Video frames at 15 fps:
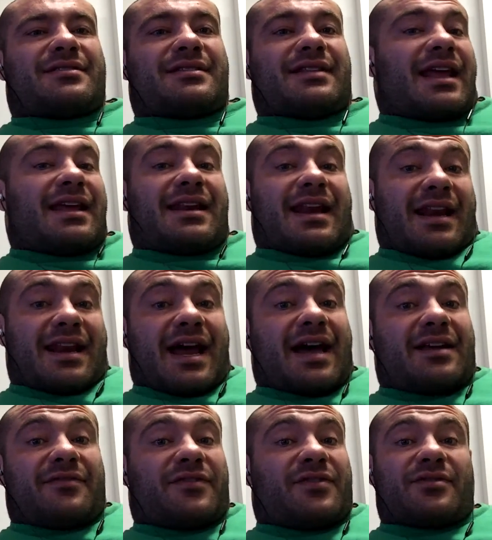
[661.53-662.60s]
and not
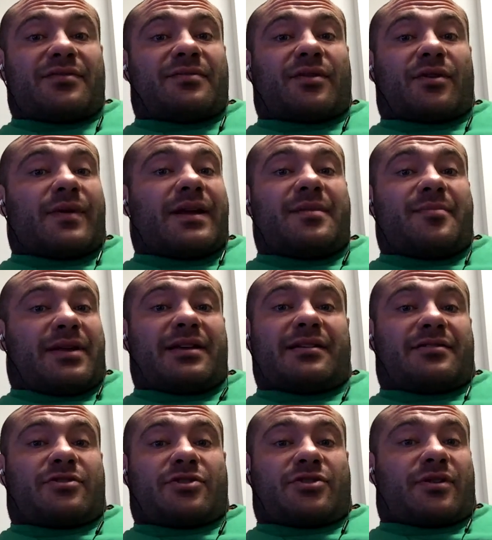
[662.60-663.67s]
if you're already big
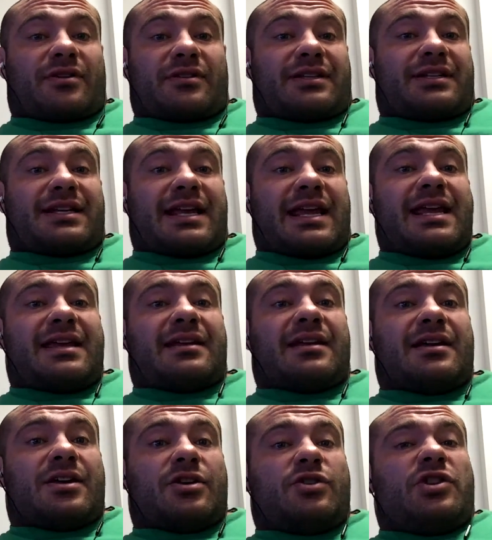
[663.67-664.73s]
and struggling to gain,
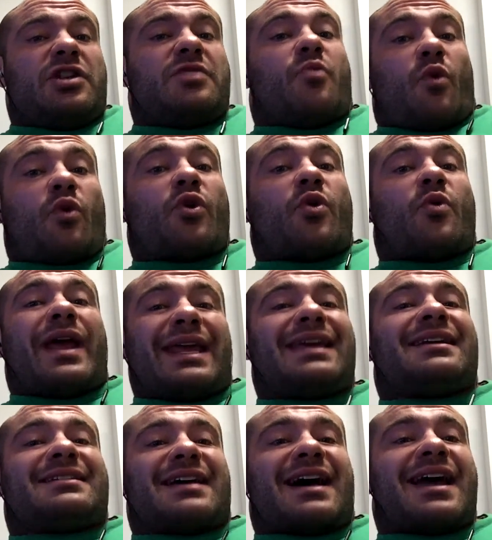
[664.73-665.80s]
you need more
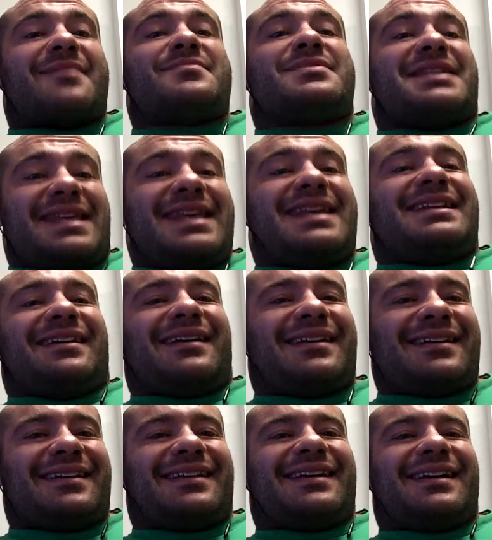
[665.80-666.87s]
waking time to eat.
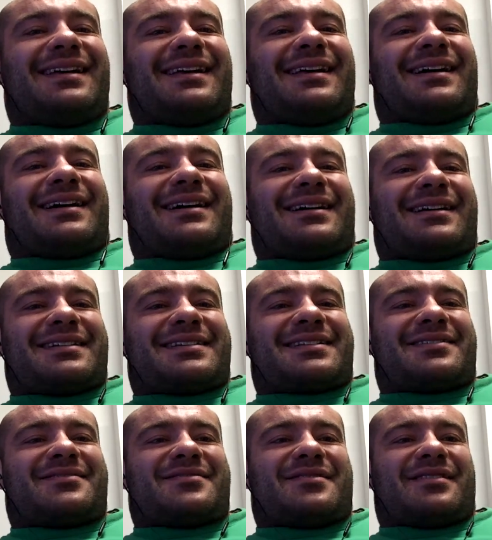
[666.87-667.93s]

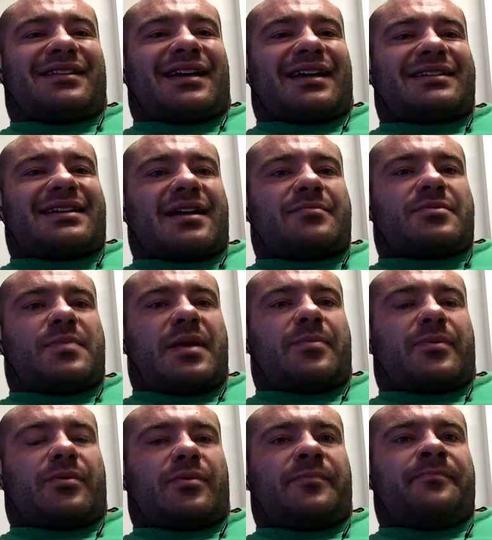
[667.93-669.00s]
So a lot of times
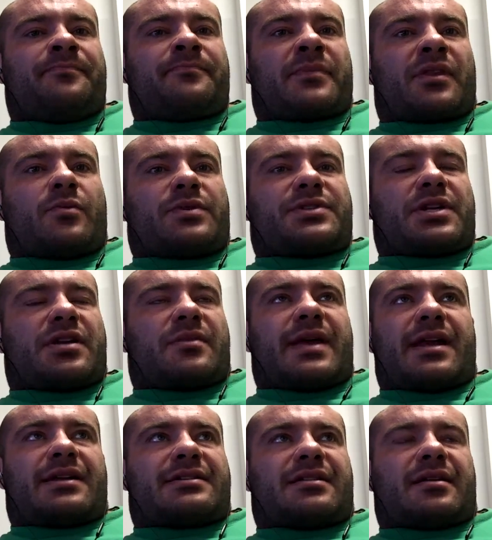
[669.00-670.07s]
people will say,
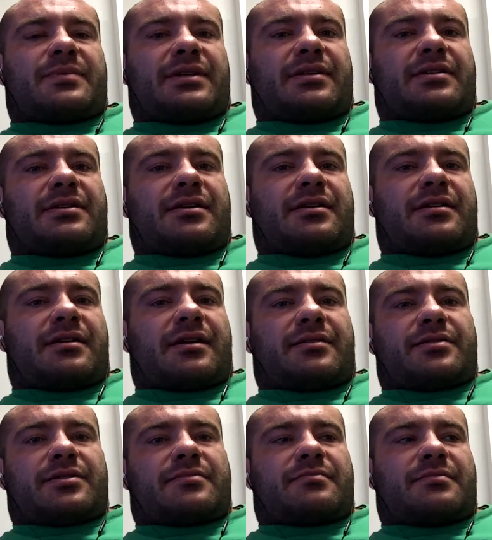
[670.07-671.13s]
man, I slept in a ton and I
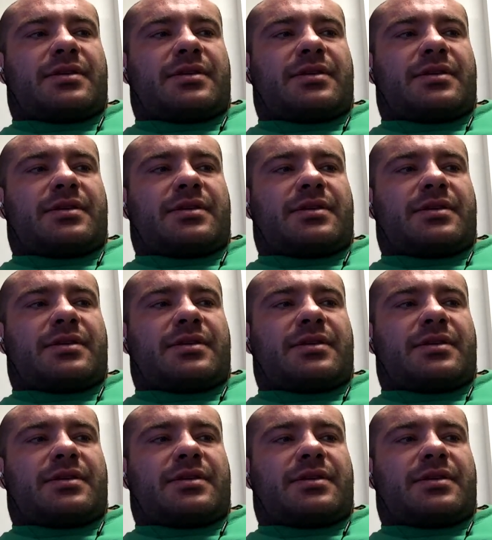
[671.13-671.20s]
just